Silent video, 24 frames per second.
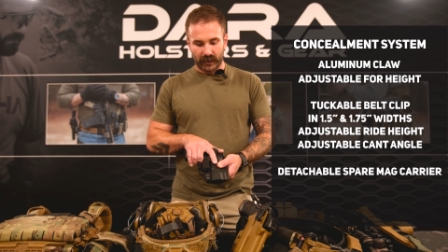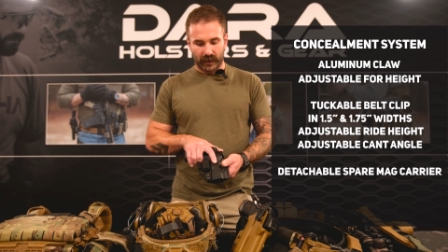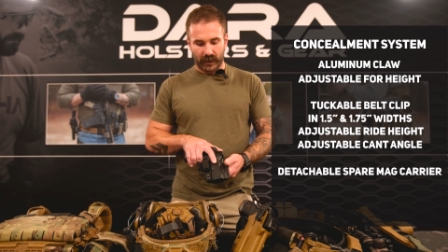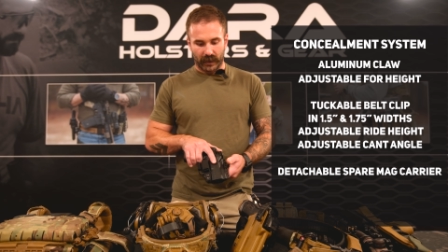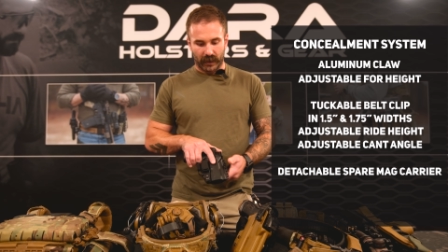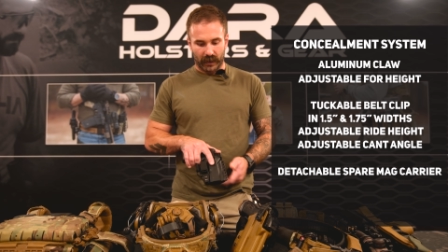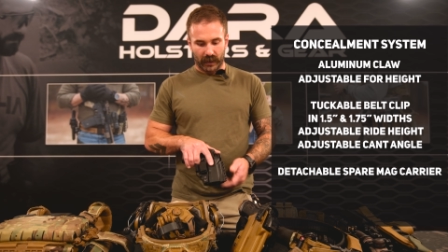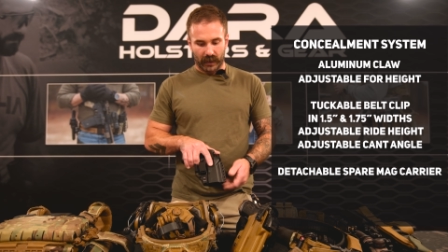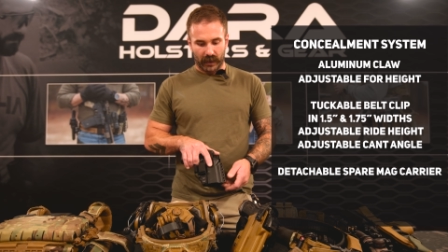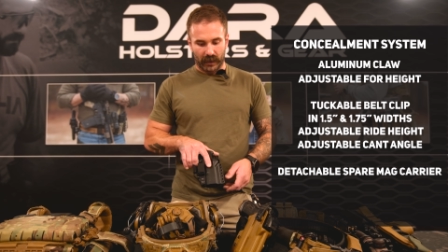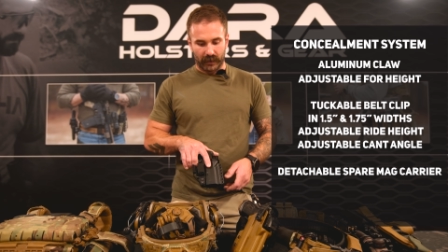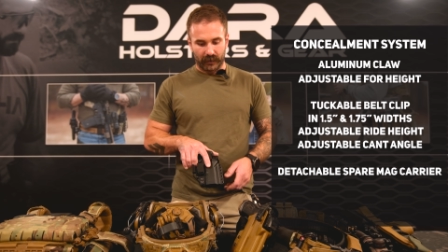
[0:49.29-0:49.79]

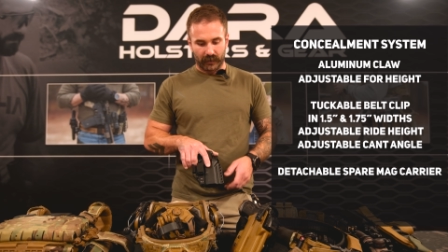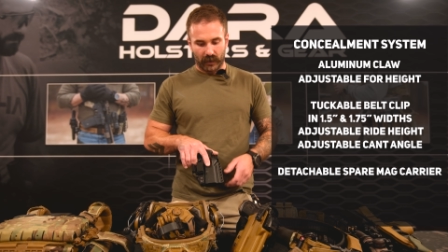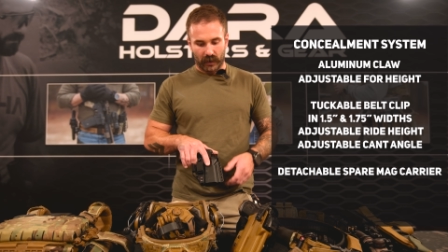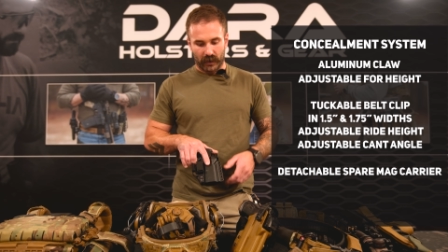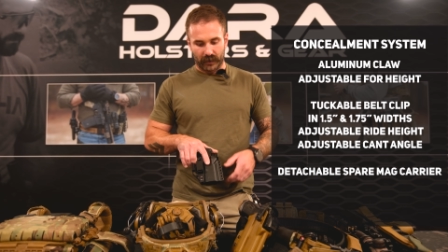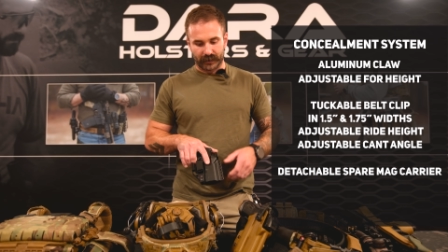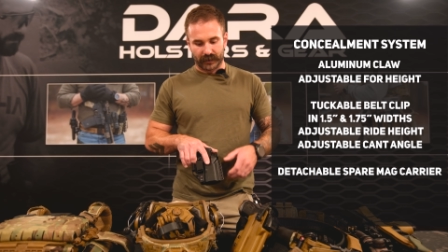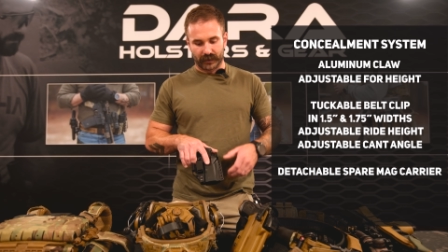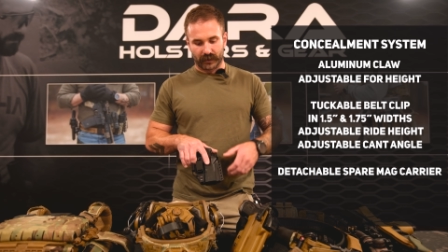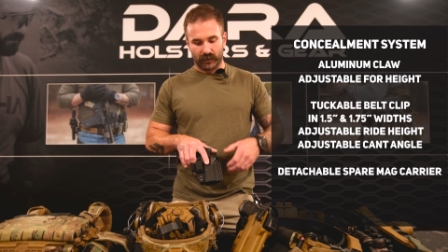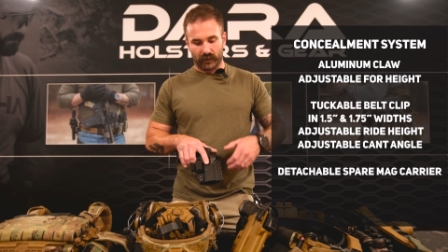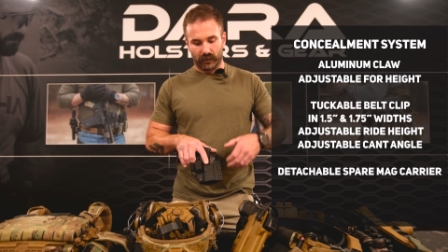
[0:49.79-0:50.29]
and
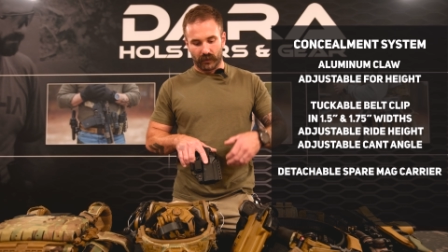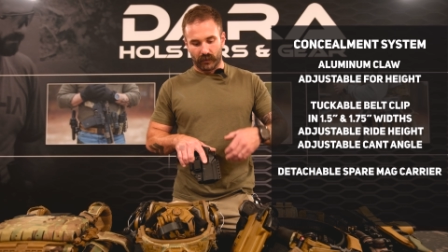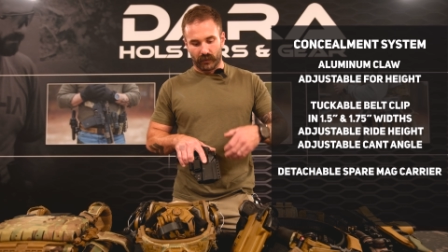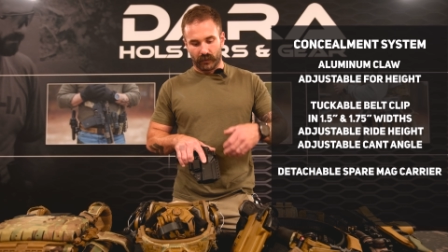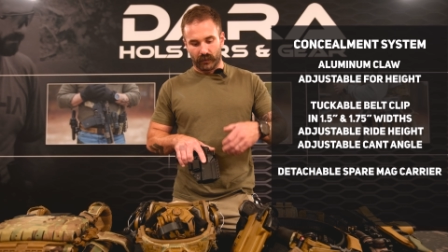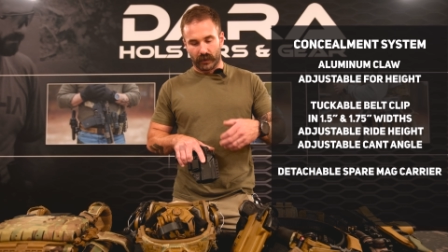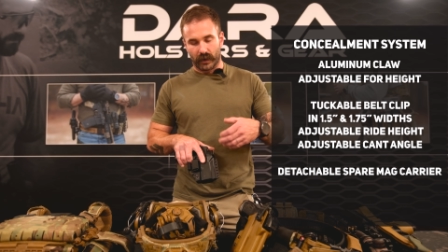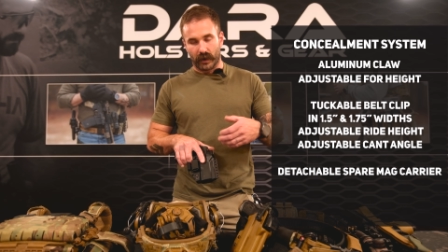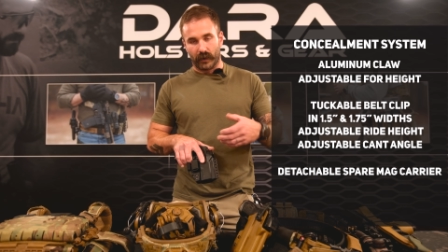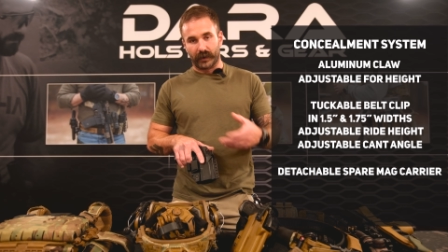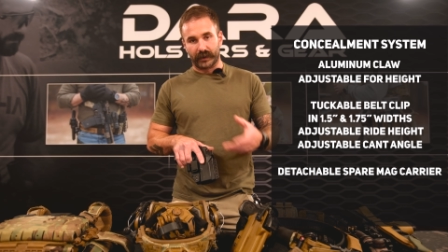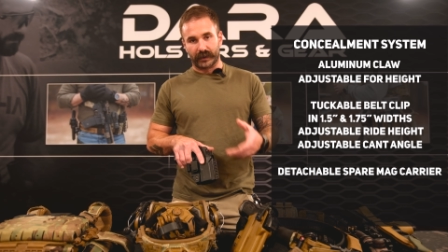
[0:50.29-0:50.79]
also
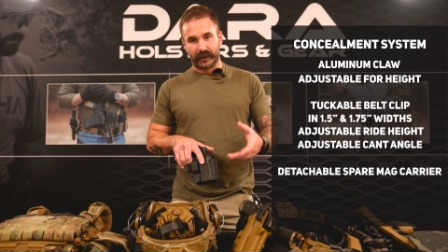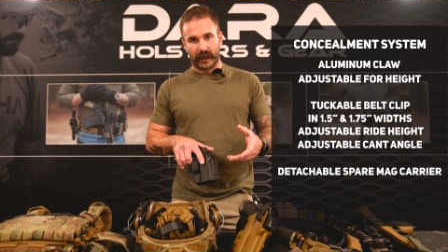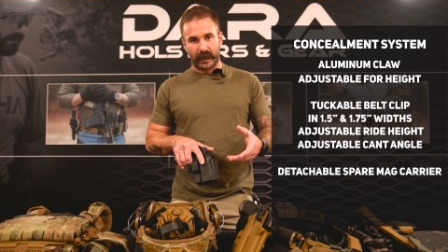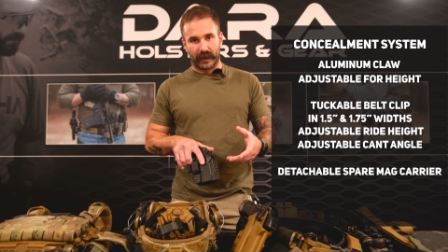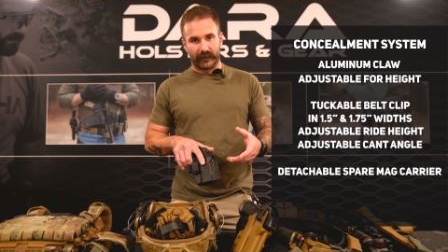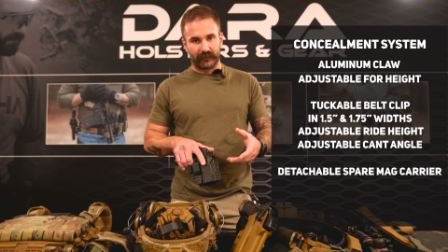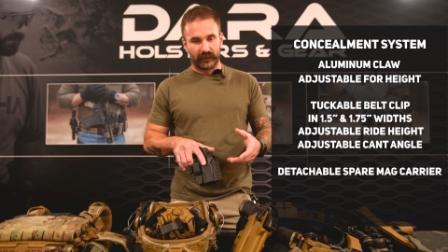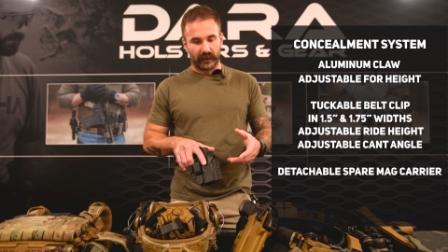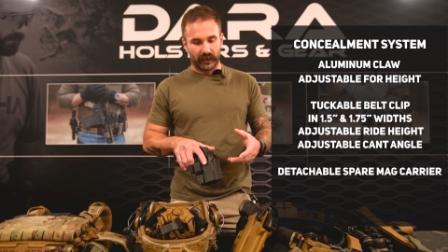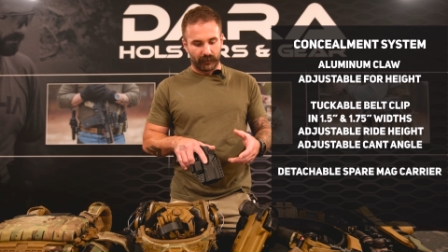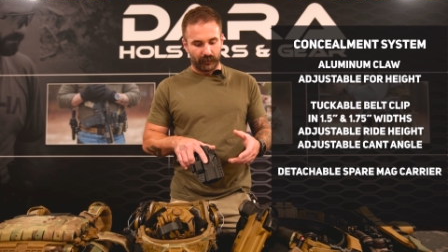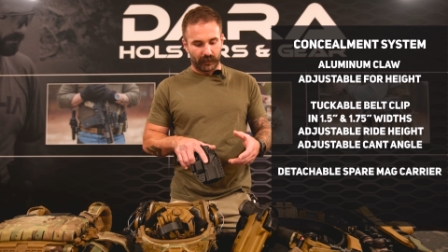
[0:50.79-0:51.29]
going to
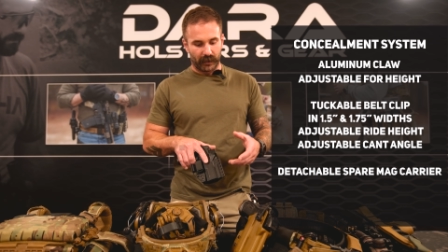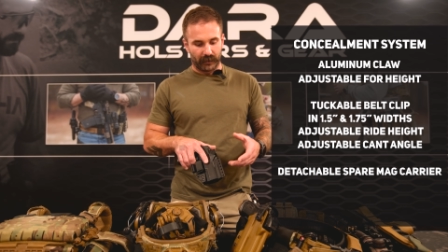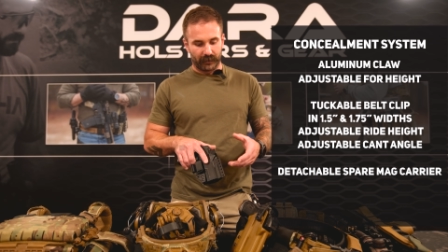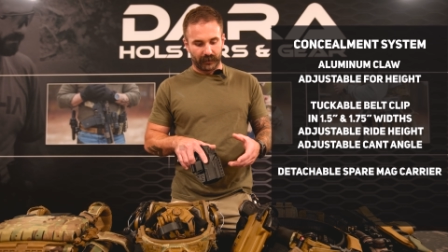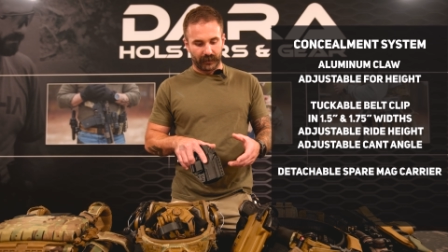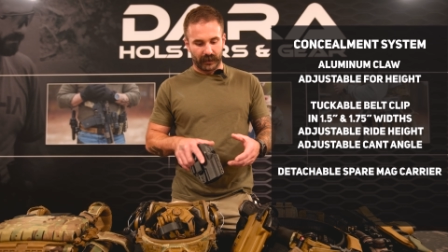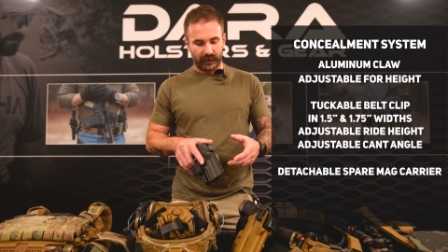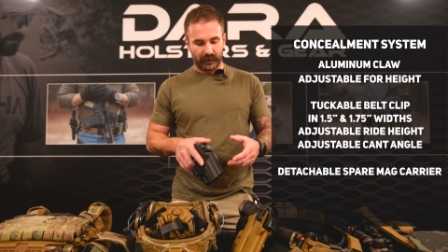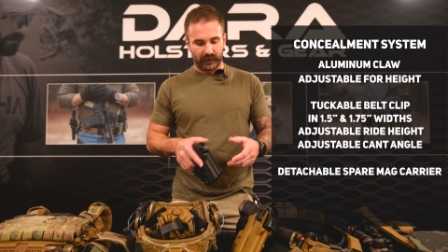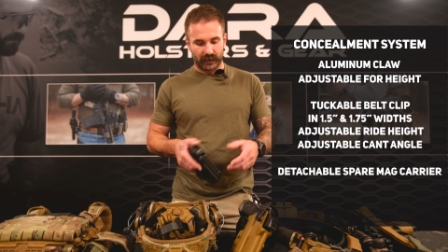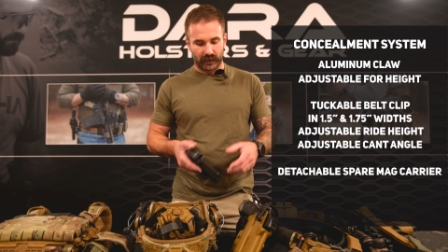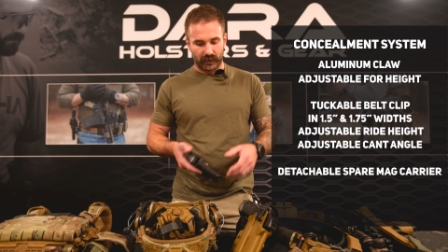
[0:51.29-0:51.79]
have the
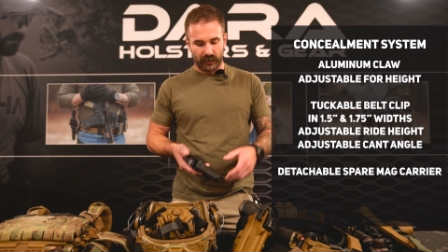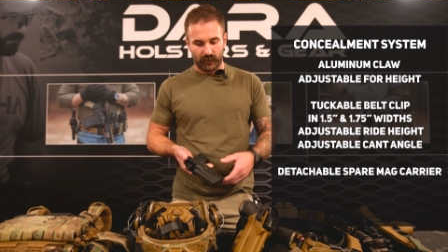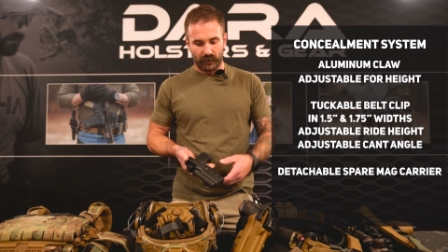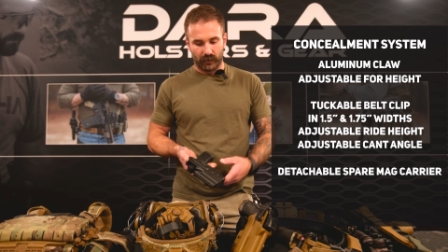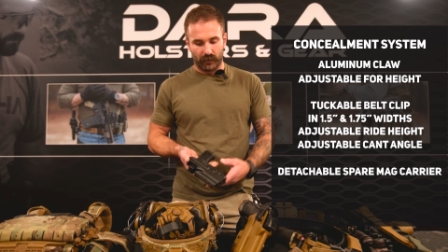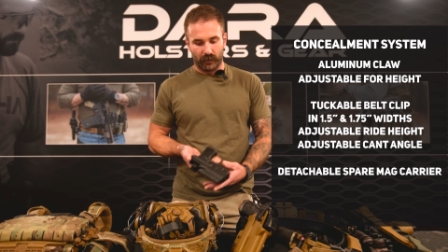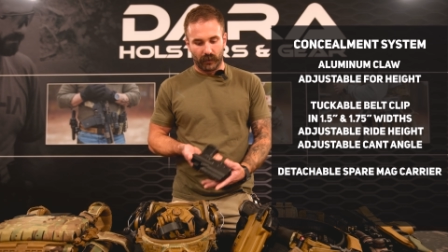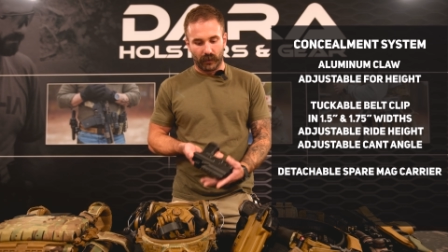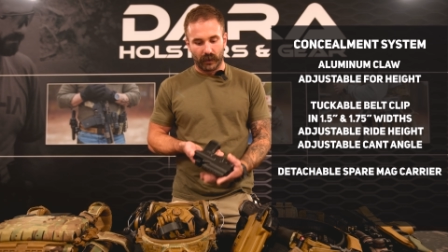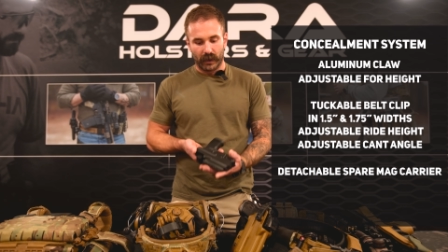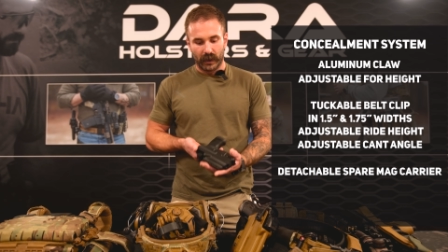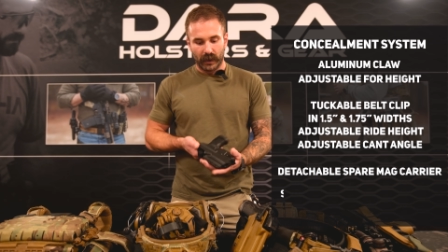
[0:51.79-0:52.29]
ability
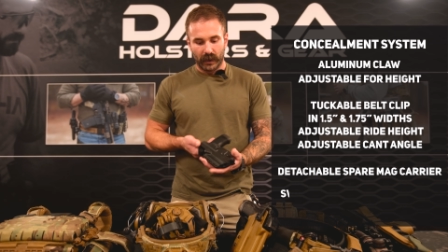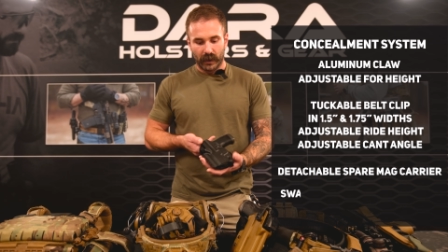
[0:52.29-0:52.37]
to